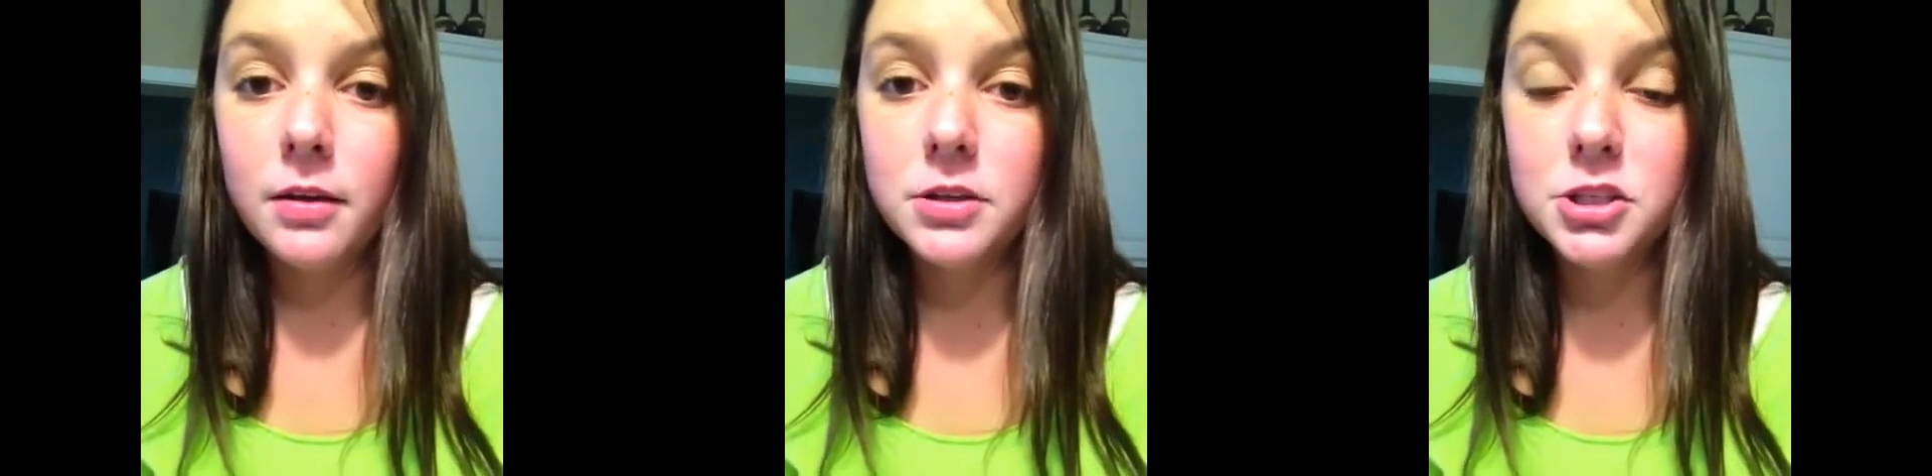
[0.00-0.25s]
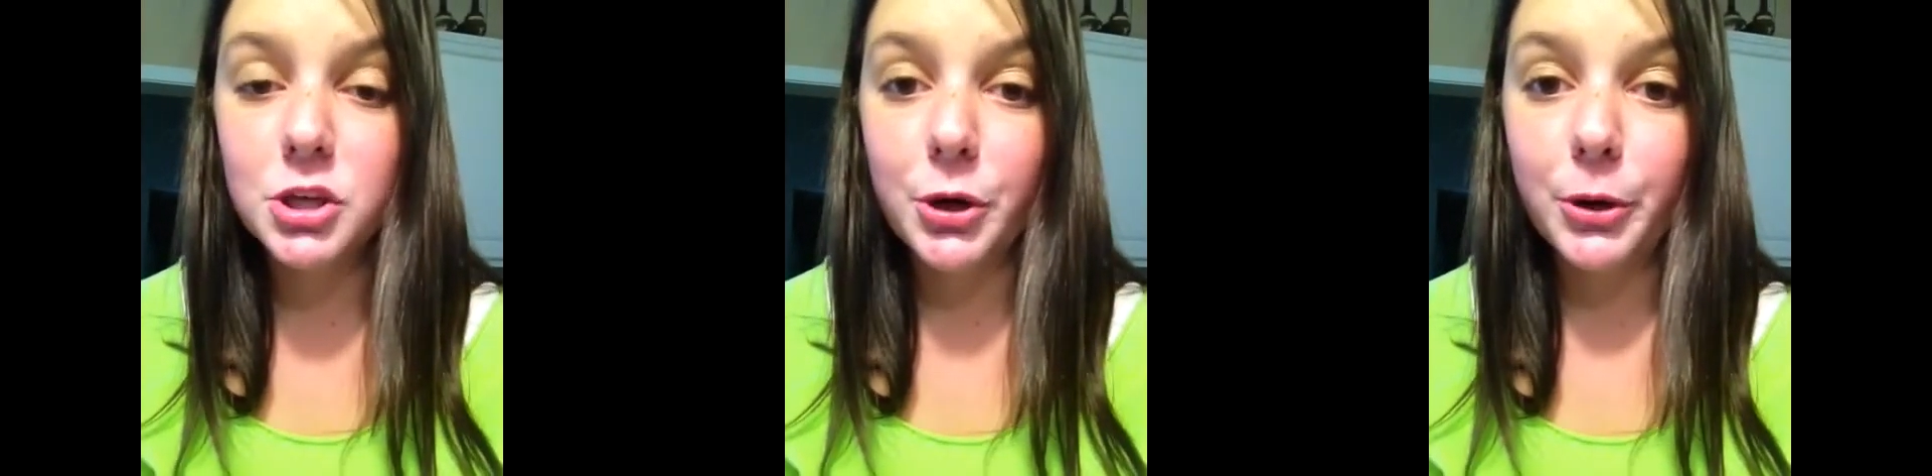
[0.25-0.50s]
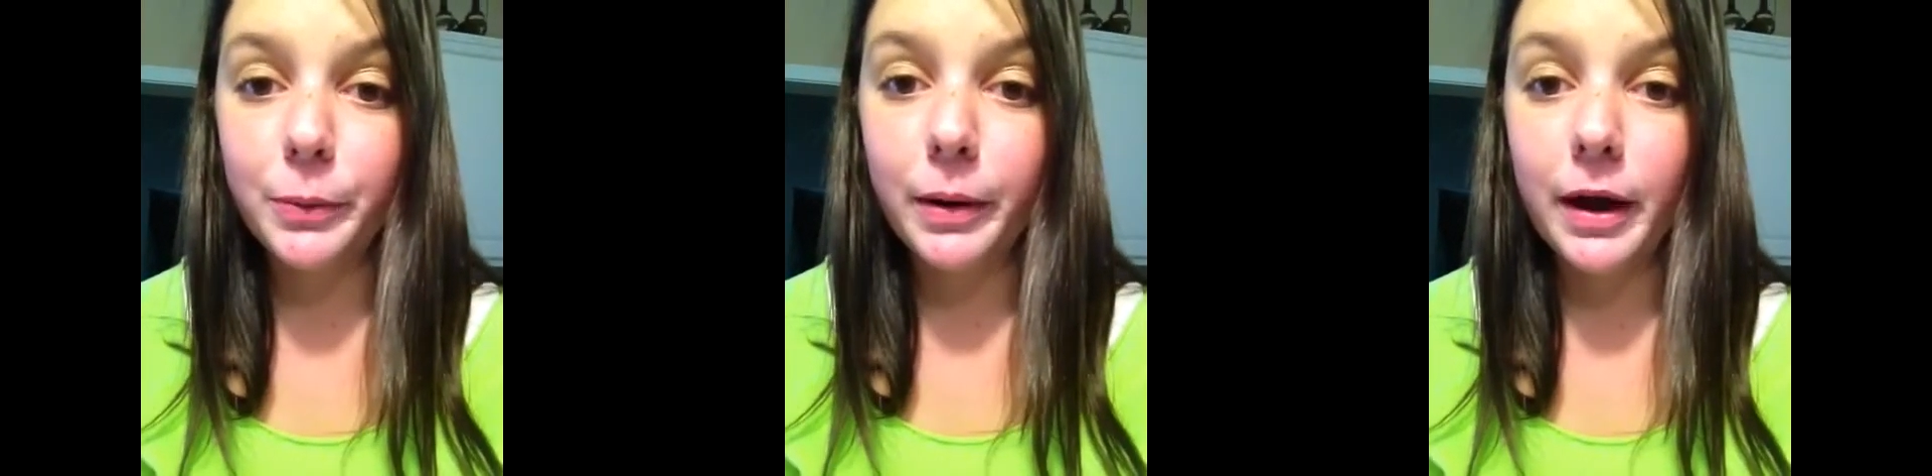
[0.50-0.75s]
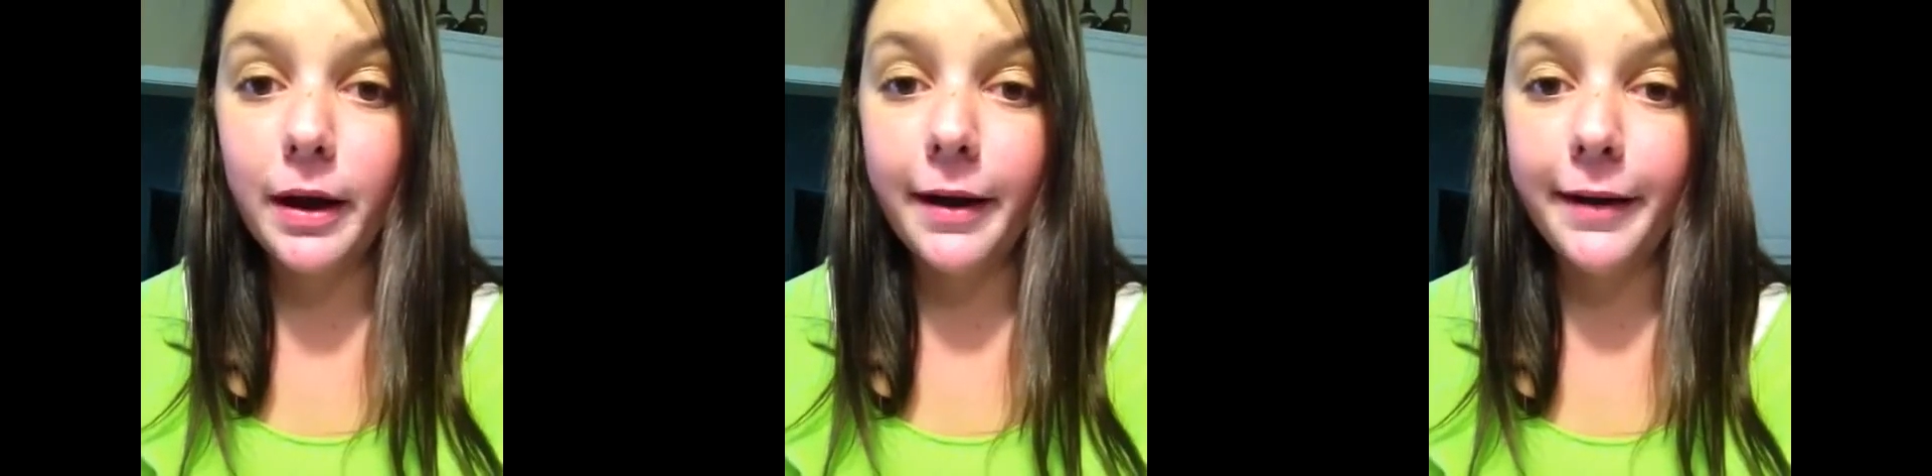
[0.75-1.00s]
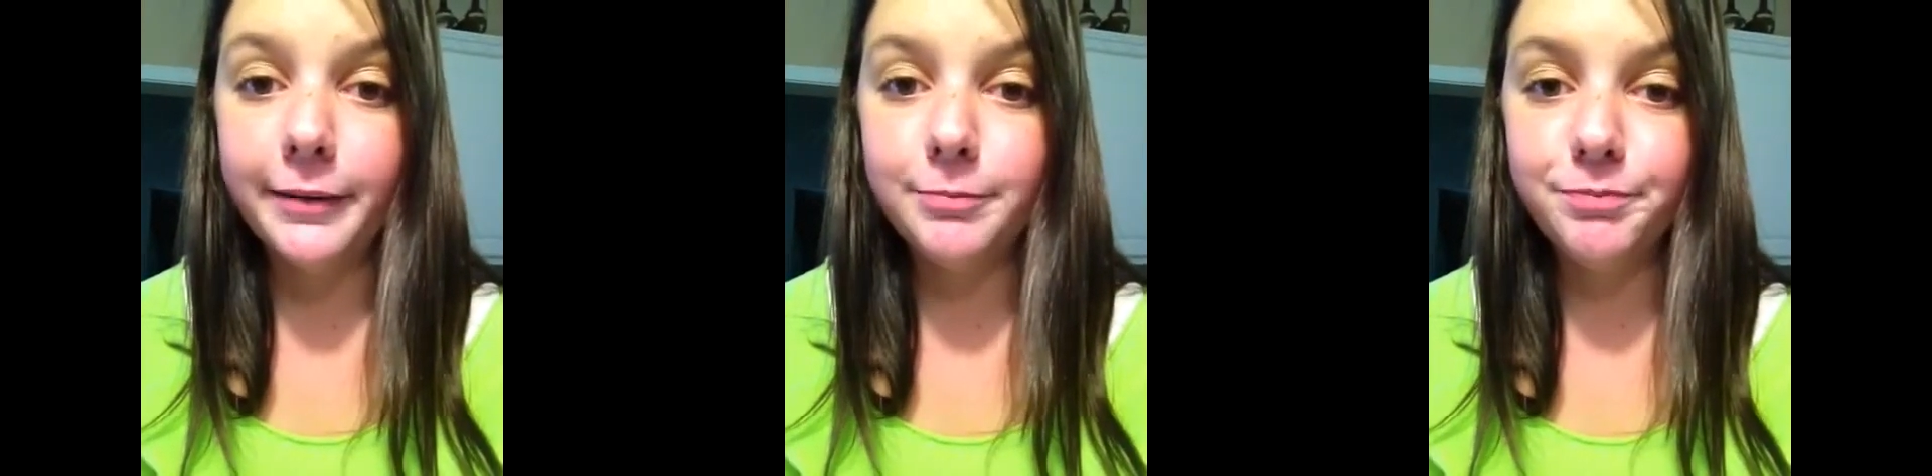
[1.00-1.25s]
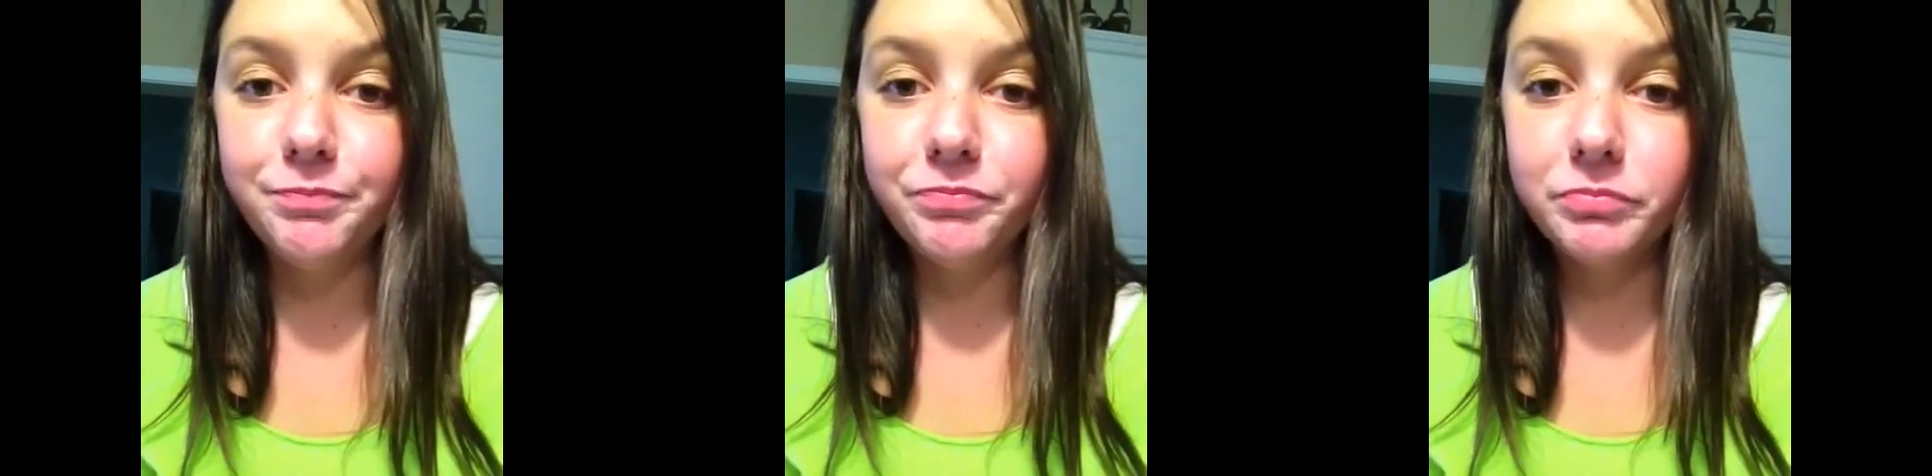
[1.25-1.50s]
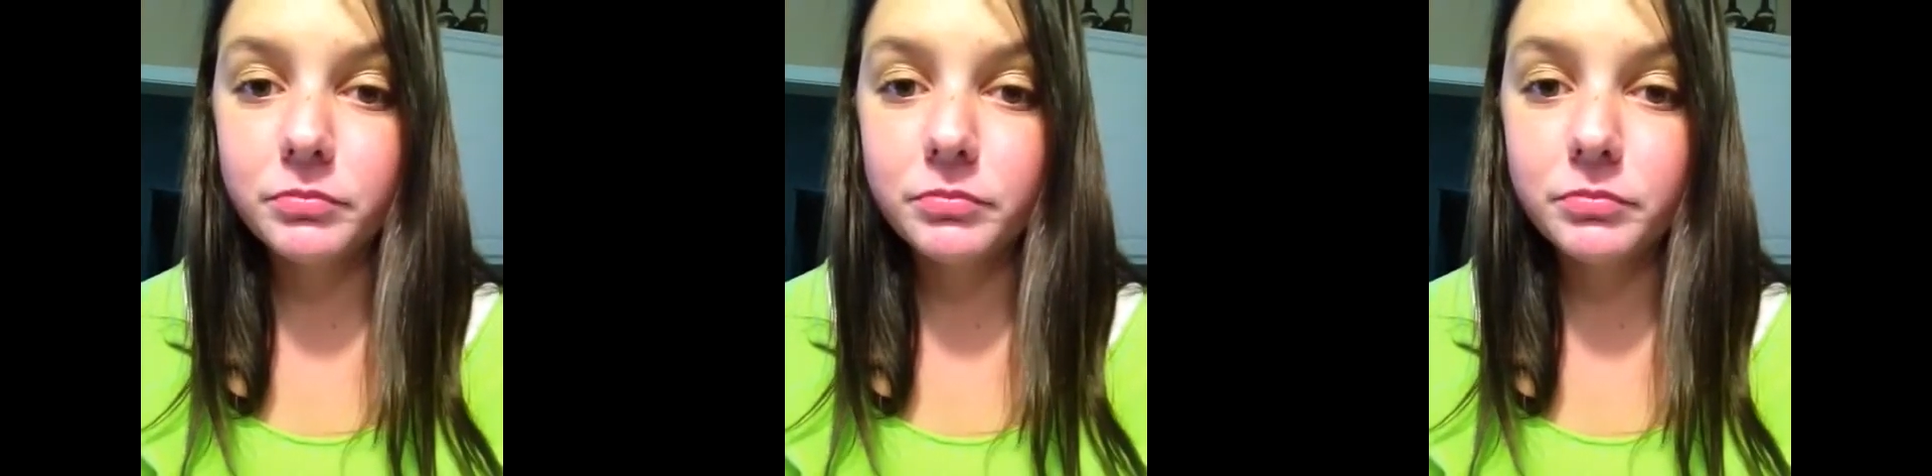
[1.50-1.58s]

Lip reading: So, and